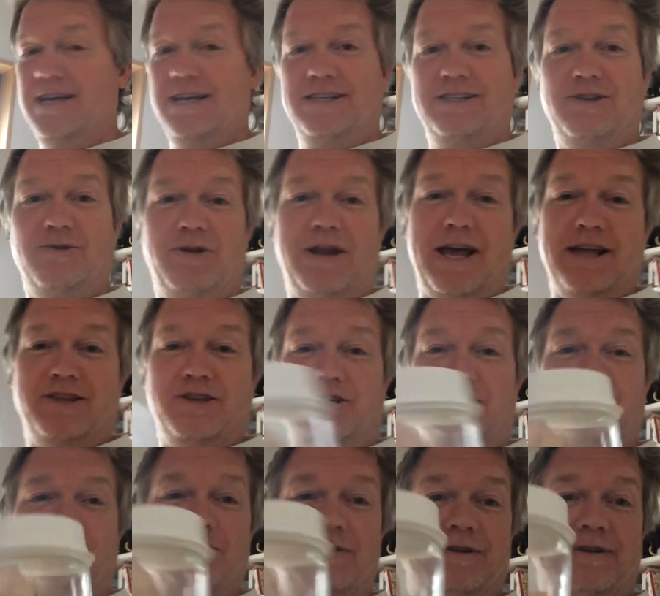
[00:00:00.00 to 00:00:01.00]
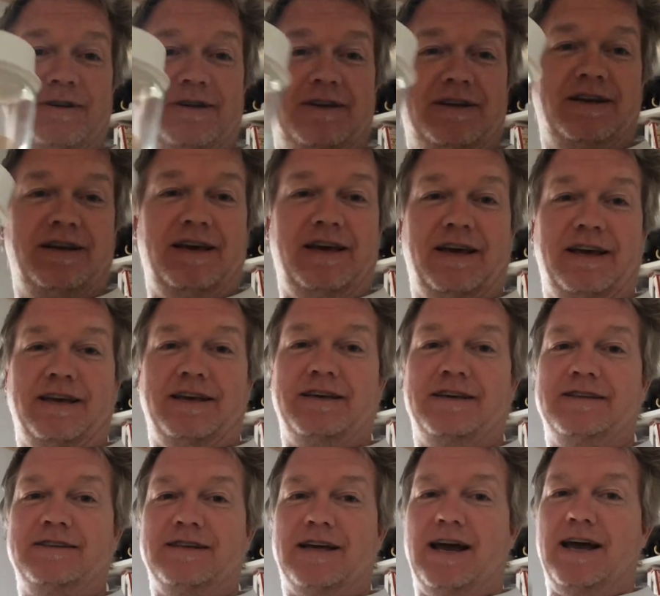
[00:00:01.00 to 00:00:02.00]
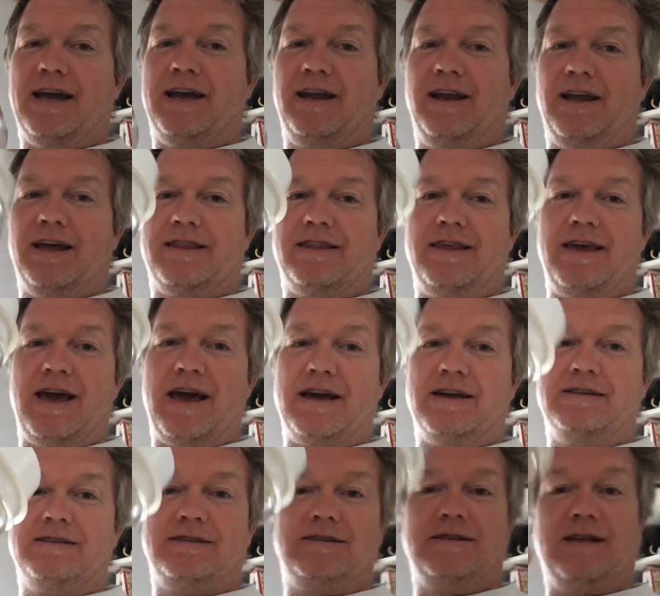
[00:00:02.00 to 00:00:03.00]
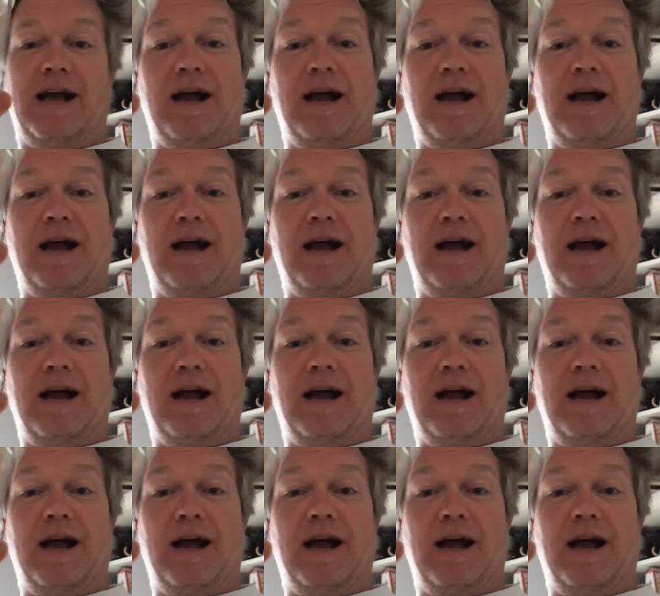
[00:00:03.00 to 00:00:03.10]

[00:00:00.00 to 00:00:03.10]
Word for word: So what I do is I collect the eggs.